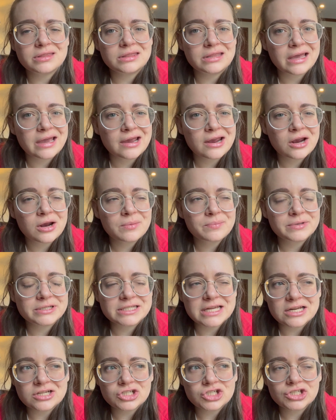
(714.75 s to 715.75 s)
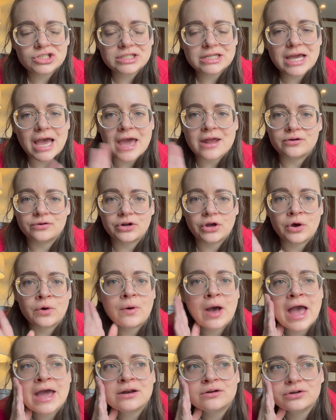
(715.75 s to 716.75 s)
there potentially. I don't
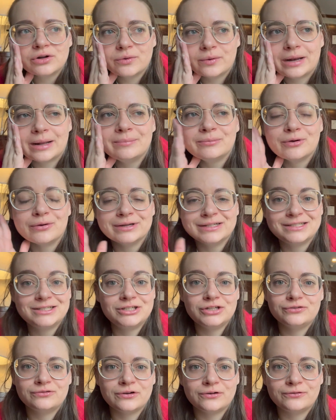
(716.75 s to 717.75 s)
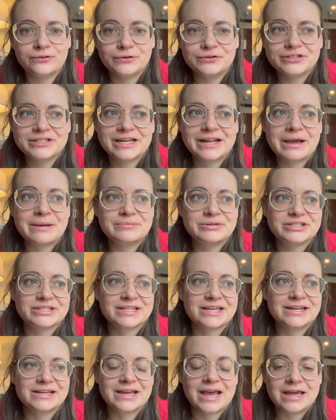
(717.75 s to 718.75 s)
know what I'm going to do for food today. I'm just
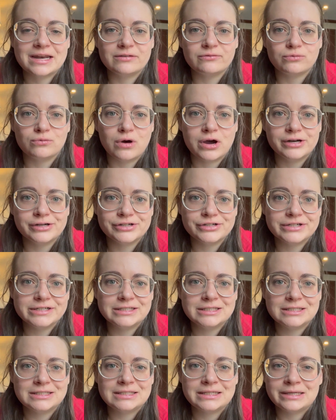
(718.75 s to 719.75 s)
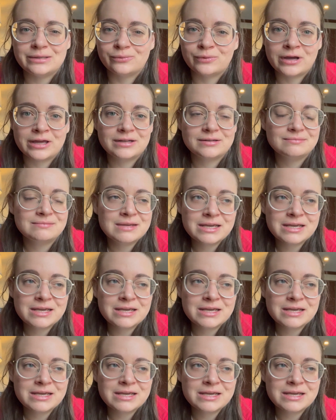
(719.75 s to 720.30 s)
gonna kind of wander and see what